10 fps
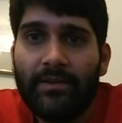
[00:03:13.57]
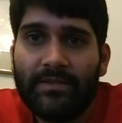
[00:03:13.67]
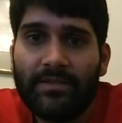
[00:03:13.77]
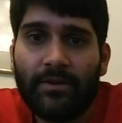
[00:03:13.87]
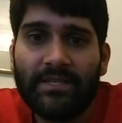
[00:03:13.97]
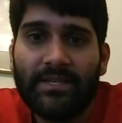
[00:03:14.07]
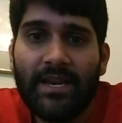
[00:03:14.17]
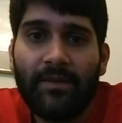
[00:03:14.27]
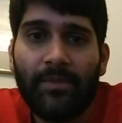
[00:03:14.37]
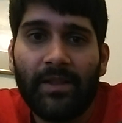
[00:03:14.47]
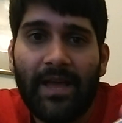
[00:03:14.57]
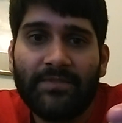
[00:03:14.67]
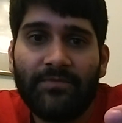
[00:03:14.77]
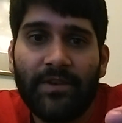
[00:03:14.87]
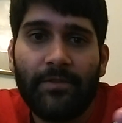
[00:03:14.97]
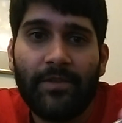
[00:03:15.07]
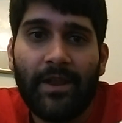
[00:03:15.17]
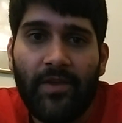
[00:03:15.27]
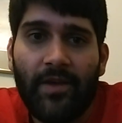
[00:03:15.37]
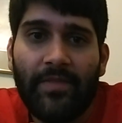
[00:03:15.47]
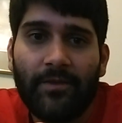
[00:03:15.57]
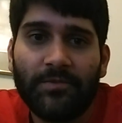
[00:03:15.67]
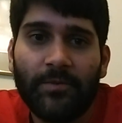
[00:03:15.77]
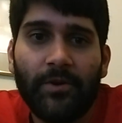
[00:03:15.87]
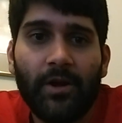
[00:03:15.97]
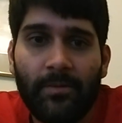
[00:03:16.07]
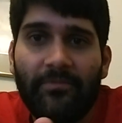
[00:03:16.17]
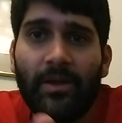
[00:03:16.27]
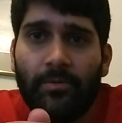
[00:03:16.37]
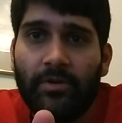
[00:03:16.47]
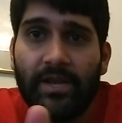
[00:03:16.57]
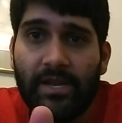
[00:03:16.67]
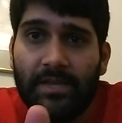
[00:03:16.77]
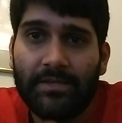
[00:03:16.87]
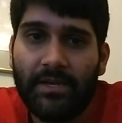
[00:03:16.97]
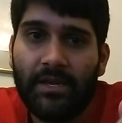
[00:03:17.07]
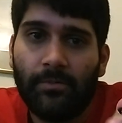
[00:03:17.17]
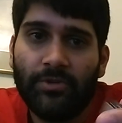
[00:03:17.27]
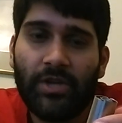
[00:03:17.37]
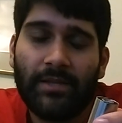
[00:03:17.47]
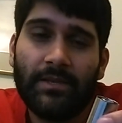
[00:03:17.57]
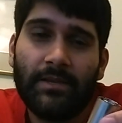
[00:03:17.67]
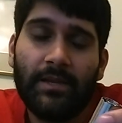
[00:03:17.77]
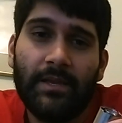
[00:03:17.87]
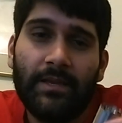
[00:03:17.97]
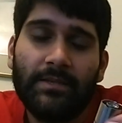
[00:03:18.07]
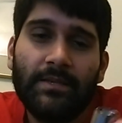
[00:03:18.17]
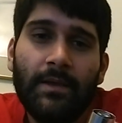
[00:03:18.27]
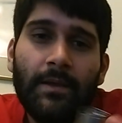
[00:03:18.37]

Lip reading: So I stated in my last video that I thought that was real carbon fiber. It is. I double-checked it. It is.